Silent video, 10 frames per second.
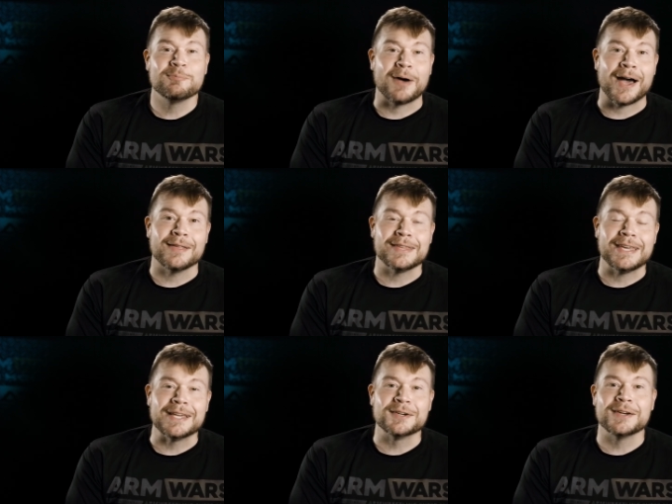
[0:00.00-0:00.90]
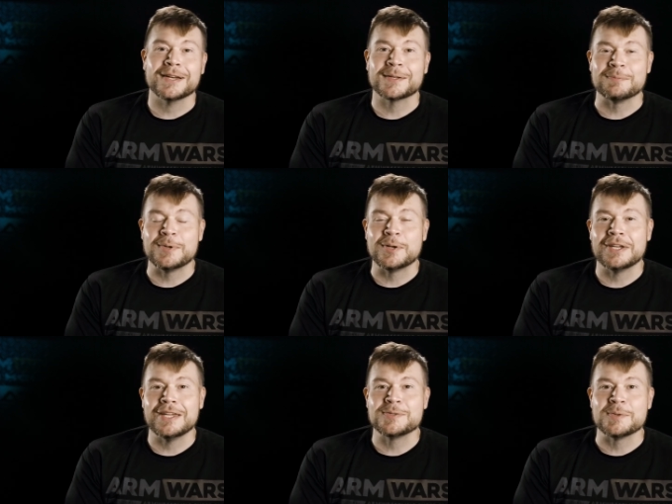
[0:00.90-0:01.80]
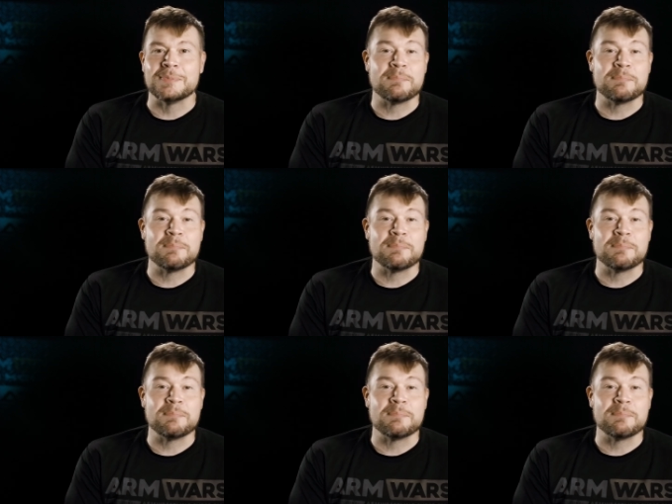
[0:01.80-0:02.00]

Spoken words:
by the internet community to be